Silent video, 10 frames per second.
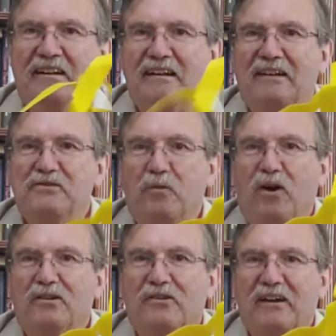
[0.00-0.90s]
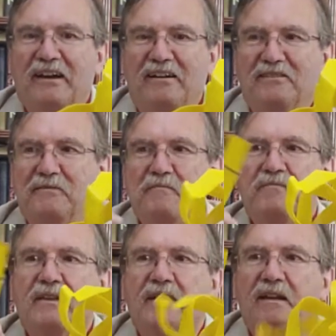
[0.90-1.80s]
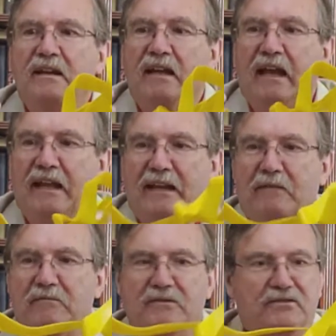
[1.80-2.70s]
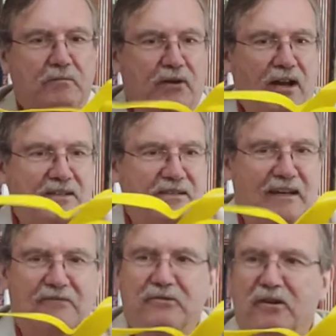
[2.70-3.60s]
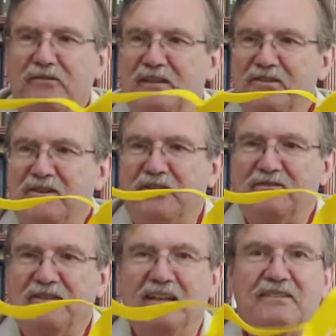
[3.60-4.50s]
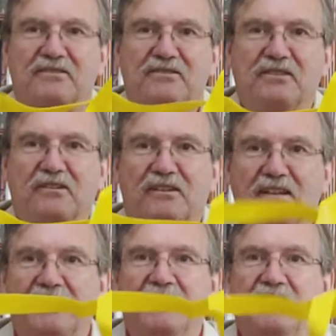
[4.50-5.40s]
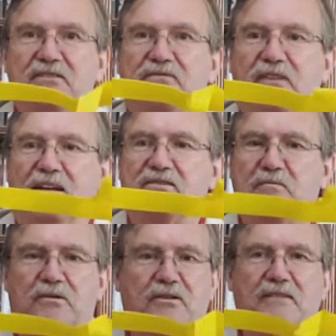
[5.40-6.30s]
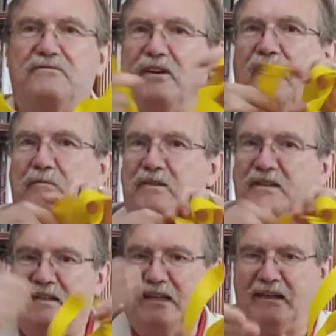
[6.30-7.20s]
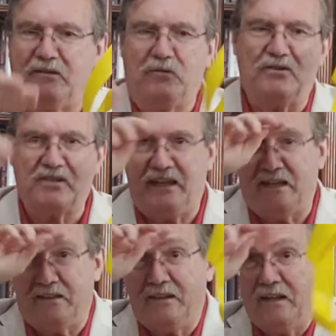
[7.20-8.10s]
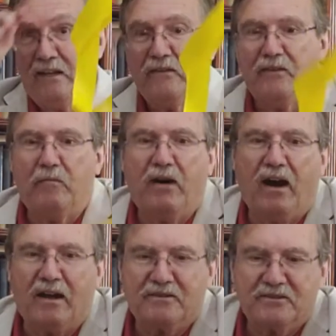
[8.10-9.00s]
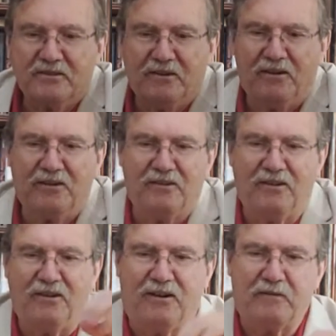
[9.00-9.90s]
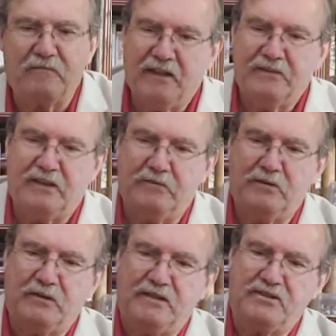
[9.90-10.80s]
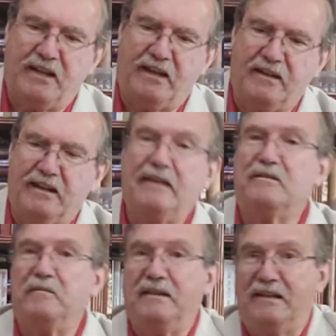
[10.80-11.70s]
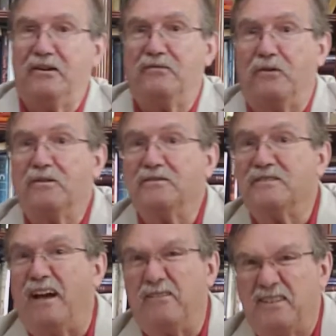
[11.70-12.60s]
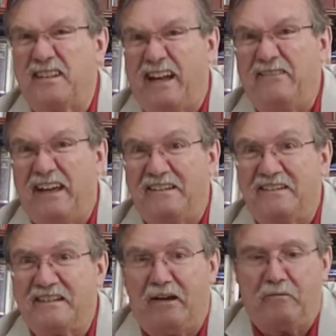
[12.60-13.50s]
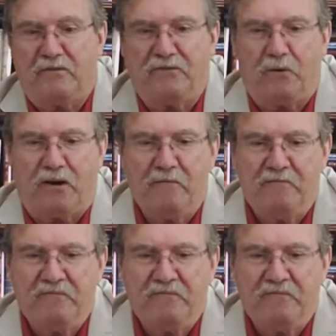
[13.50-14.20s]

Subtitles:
as you walk around. And I'm surprised that after all these years, it still is flexible and fine. But then again, it was in the box all along. Then we reach down, and I have to be careful because obviously I've had this out before.